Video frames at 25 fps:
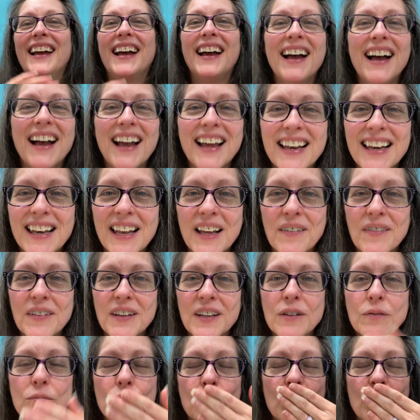I love
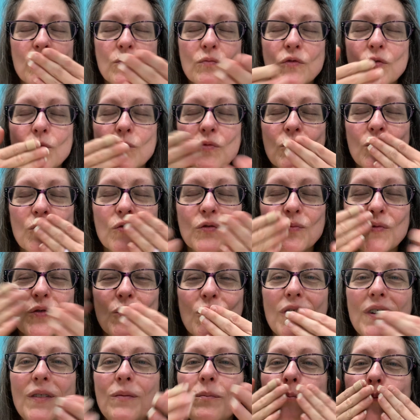you.
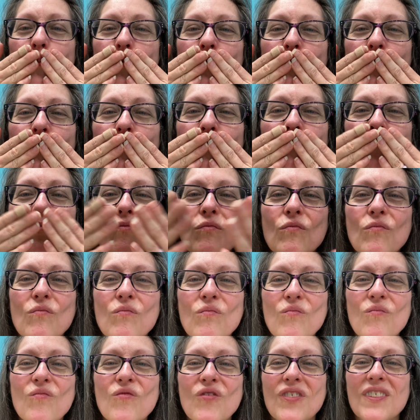
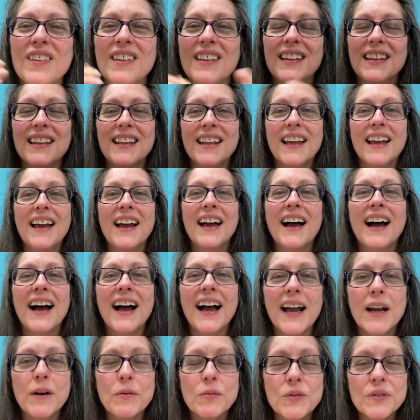
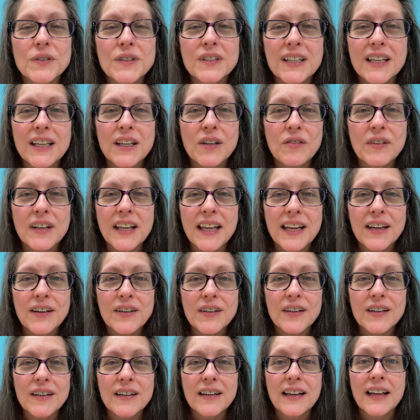I will see you
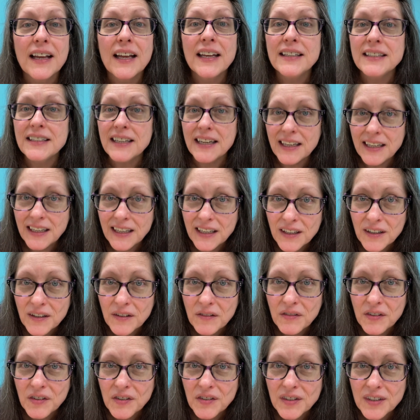later. Take care
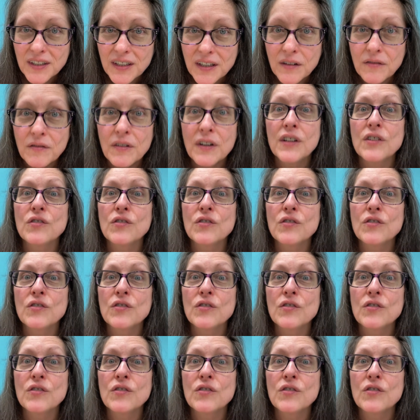of yourself.